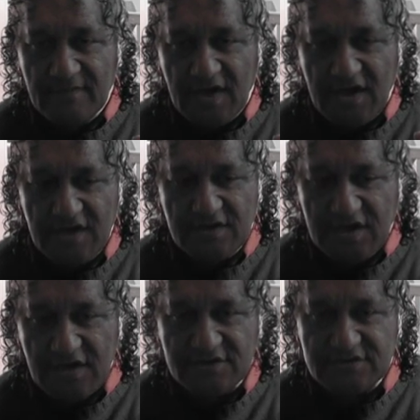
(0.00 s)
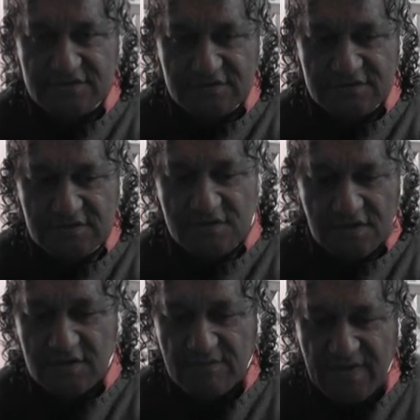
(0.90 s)
and his
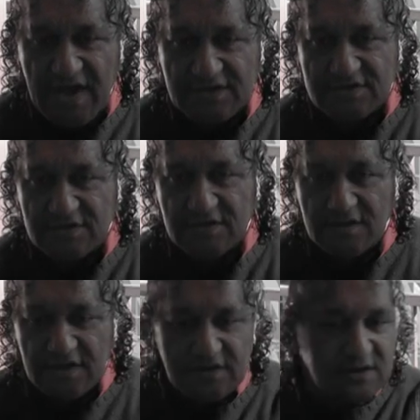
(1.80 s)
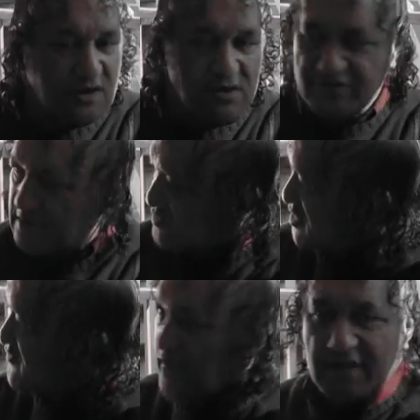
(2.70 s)
part in the contract with
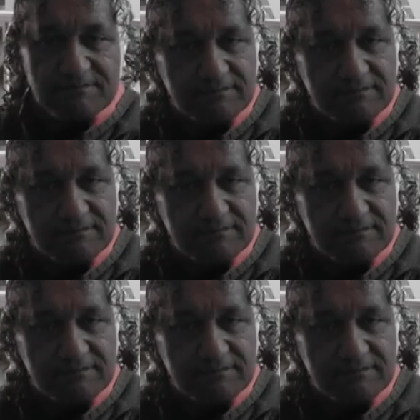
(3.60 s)
his flag.